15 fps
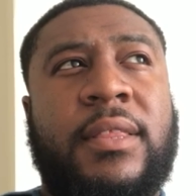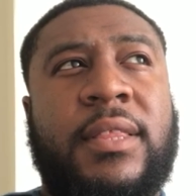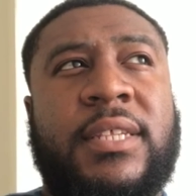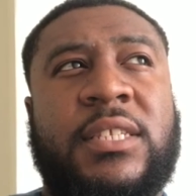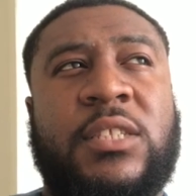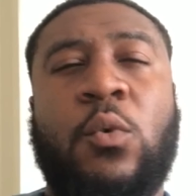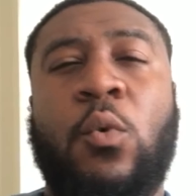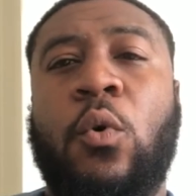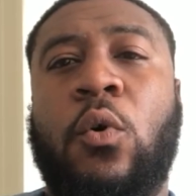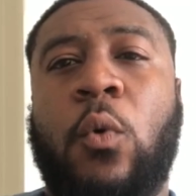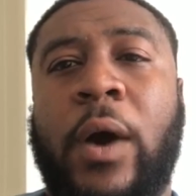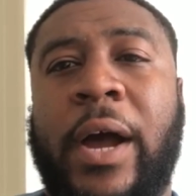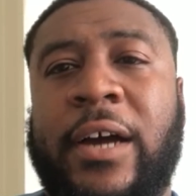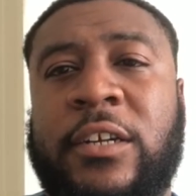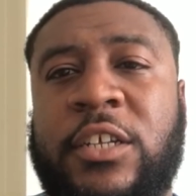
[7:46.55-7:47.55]
Still
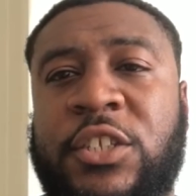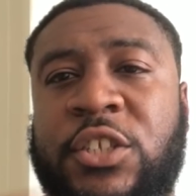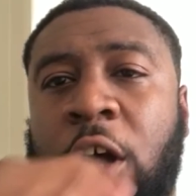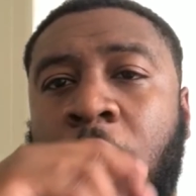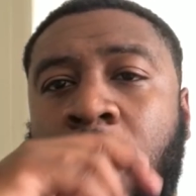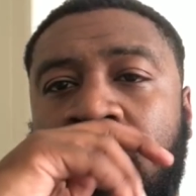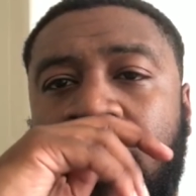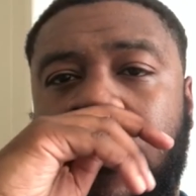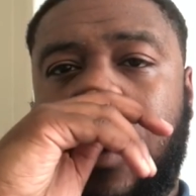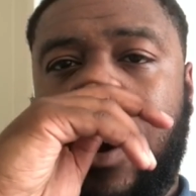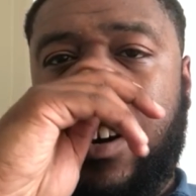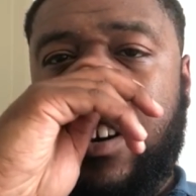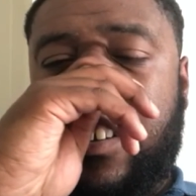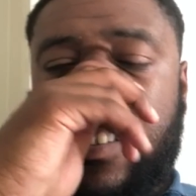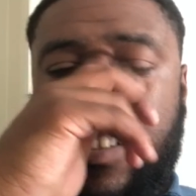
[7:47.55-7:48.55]
quiet on the Zaha
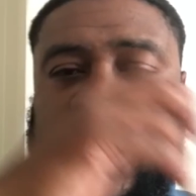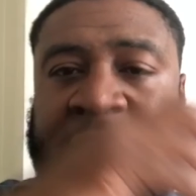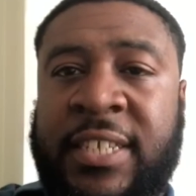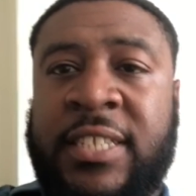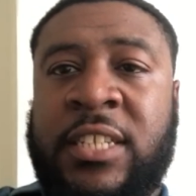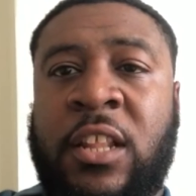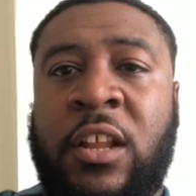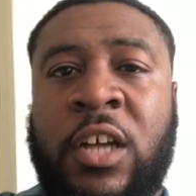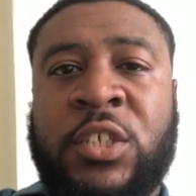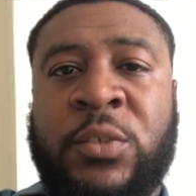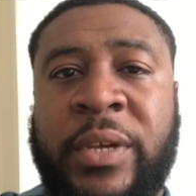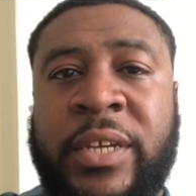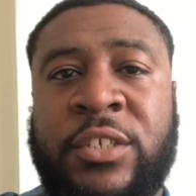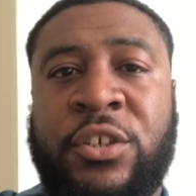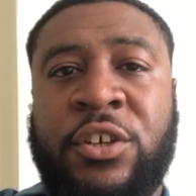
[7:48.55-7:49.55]
front since last
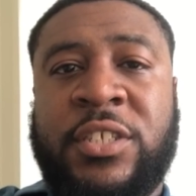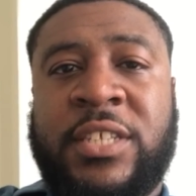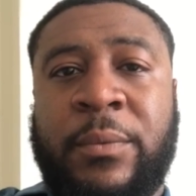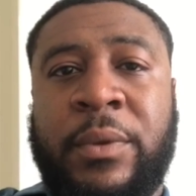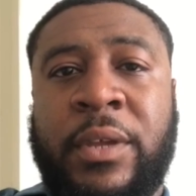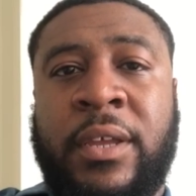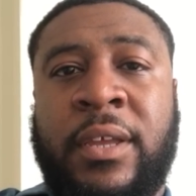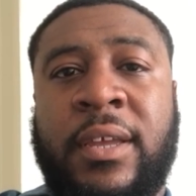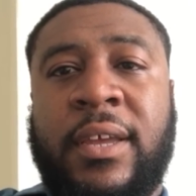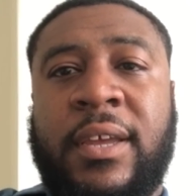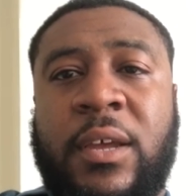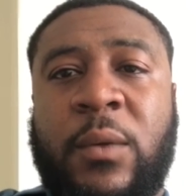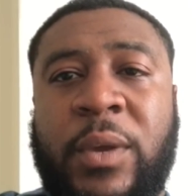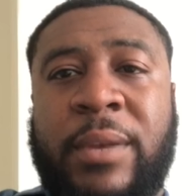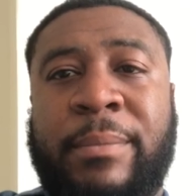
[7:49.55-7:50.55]
week's news that
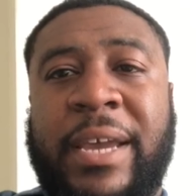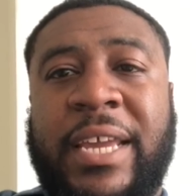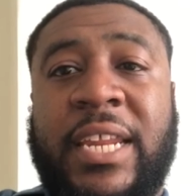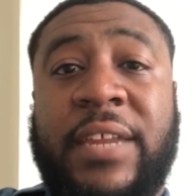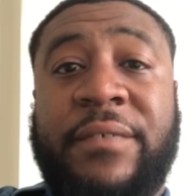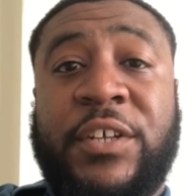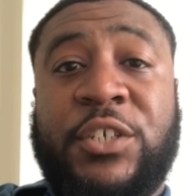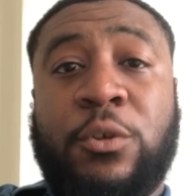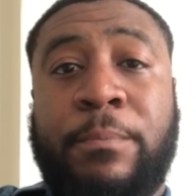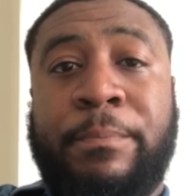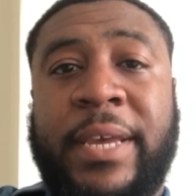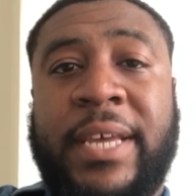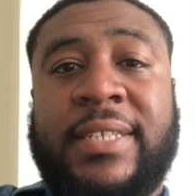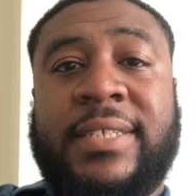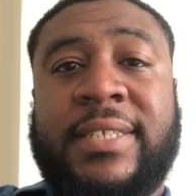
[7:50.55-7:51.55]
we'd made an official
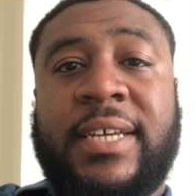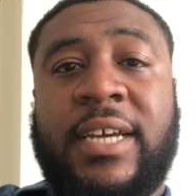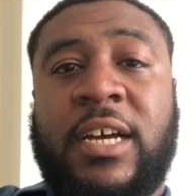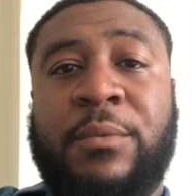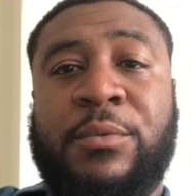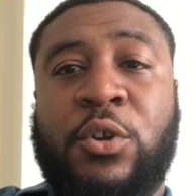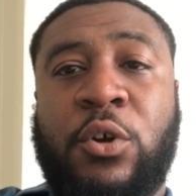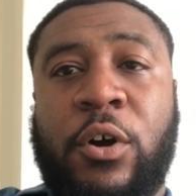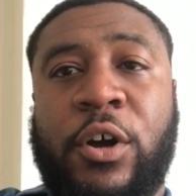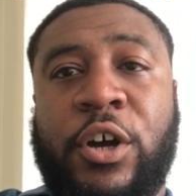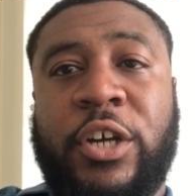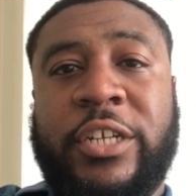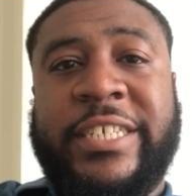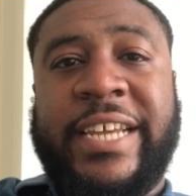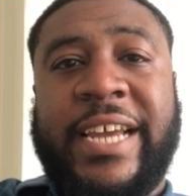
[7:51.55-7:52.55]
bid. Not
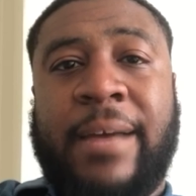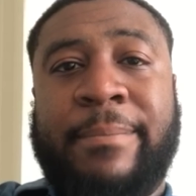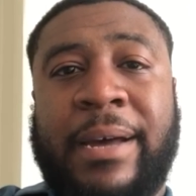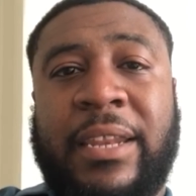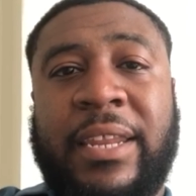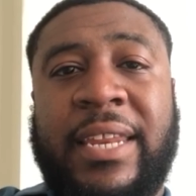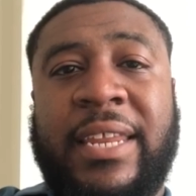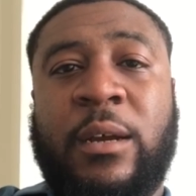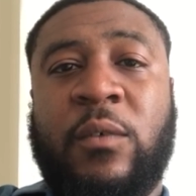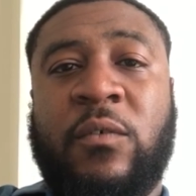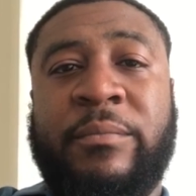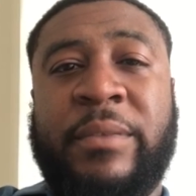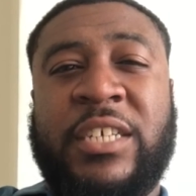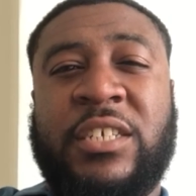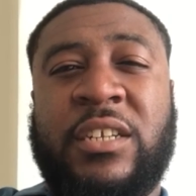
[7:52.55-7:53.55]
heard yet about any
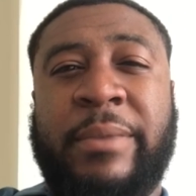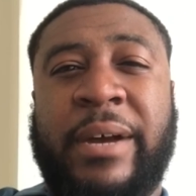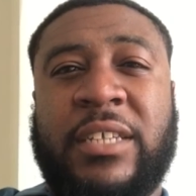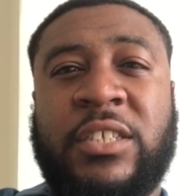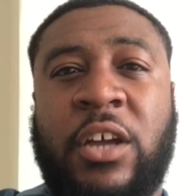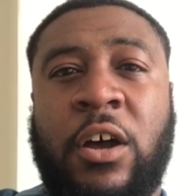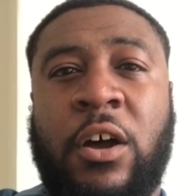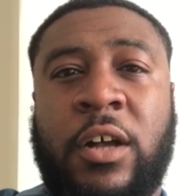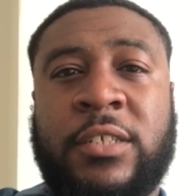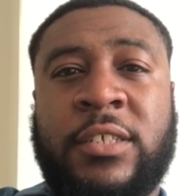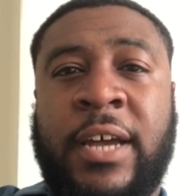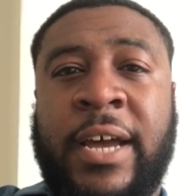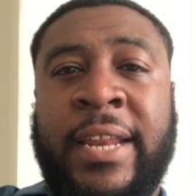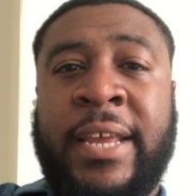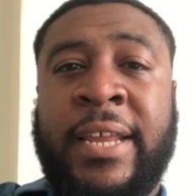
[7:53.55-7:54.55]
confirmation about Zaha
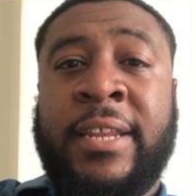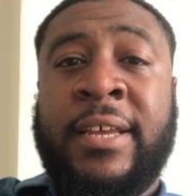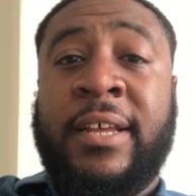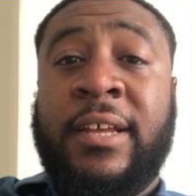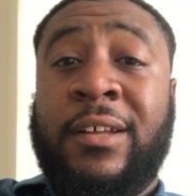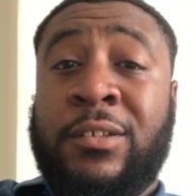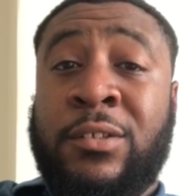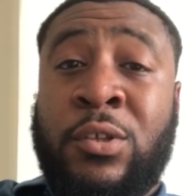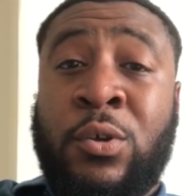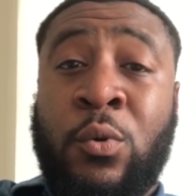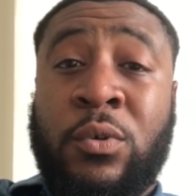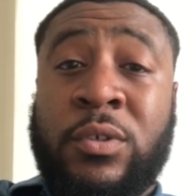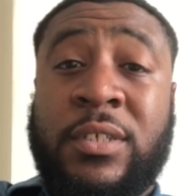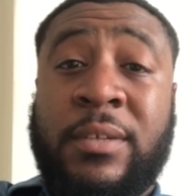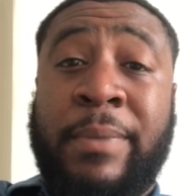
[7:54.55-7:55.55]
signing.
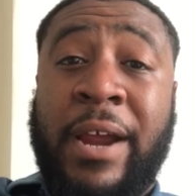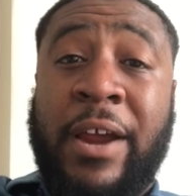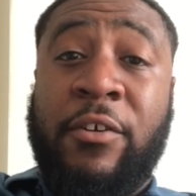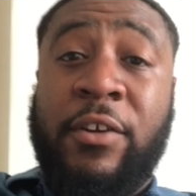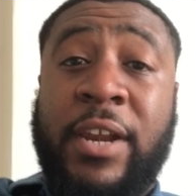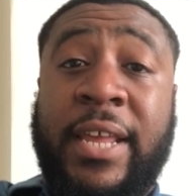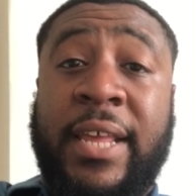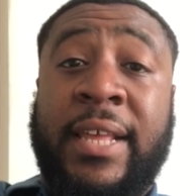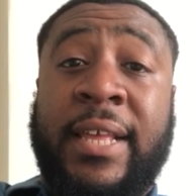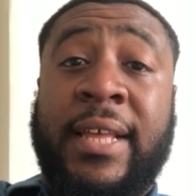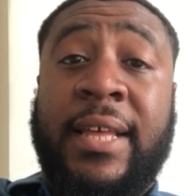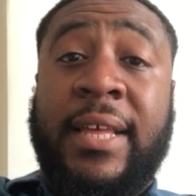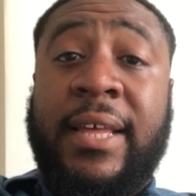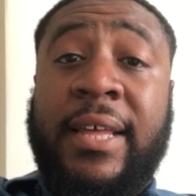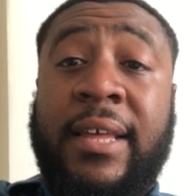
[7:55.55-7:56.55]
Talks apparently
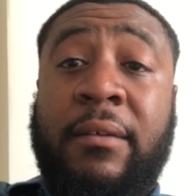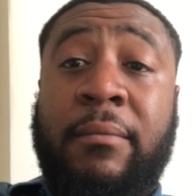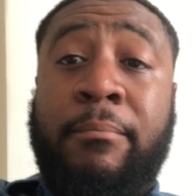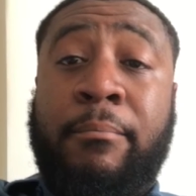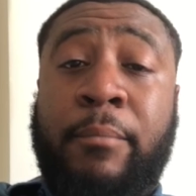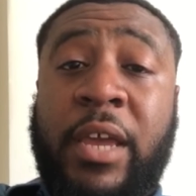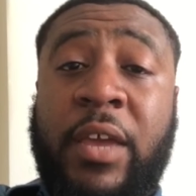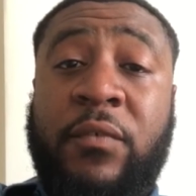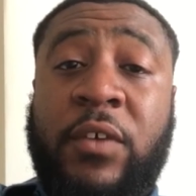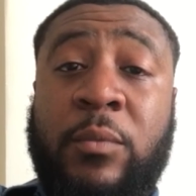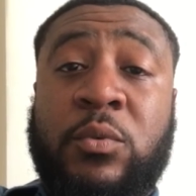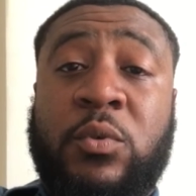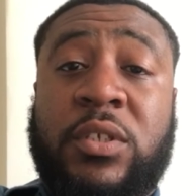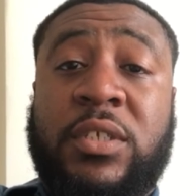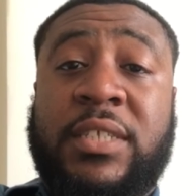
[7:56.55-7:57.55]
may have
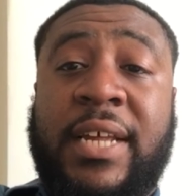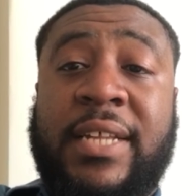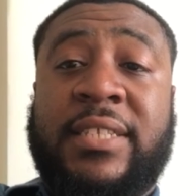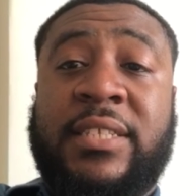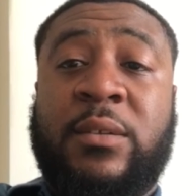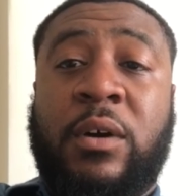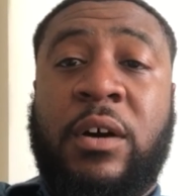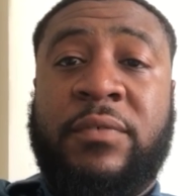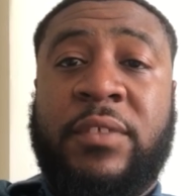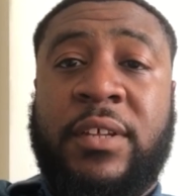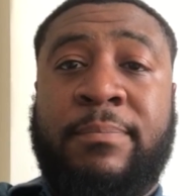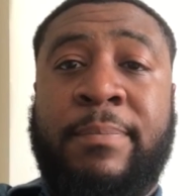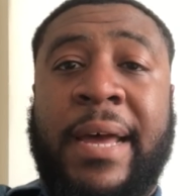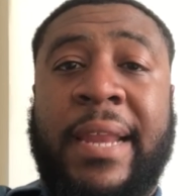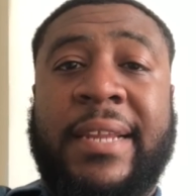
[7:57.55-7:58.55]
come to a standstill
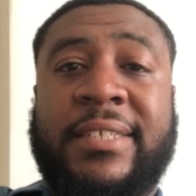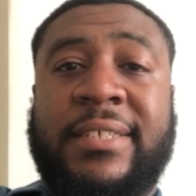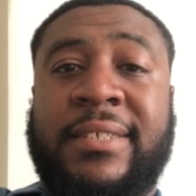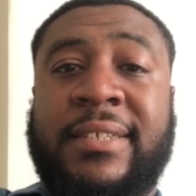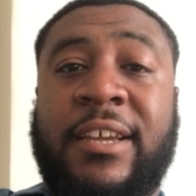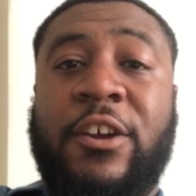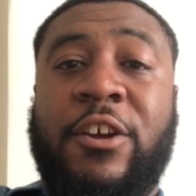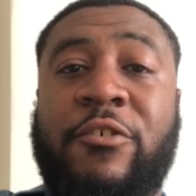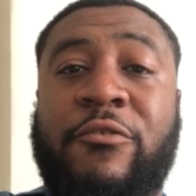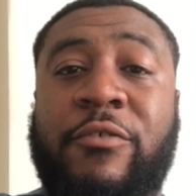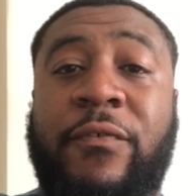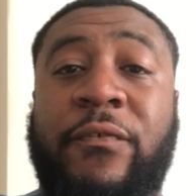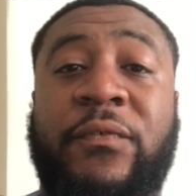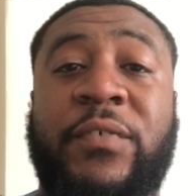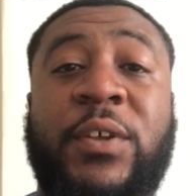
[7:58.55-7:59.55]
after Palace
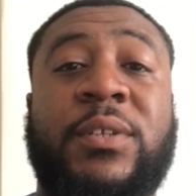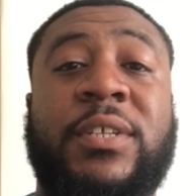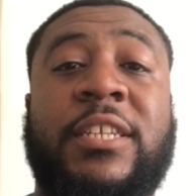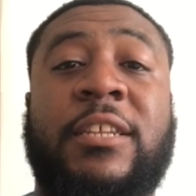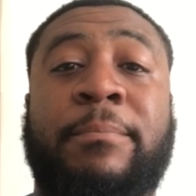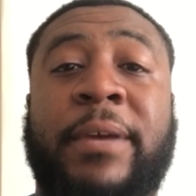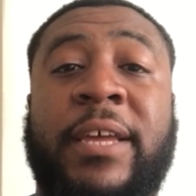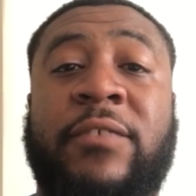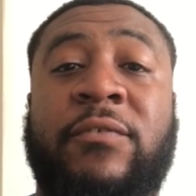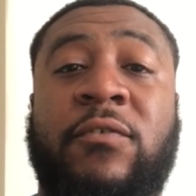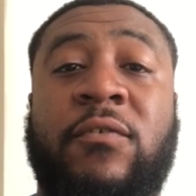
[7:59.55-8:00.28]
refuted the bid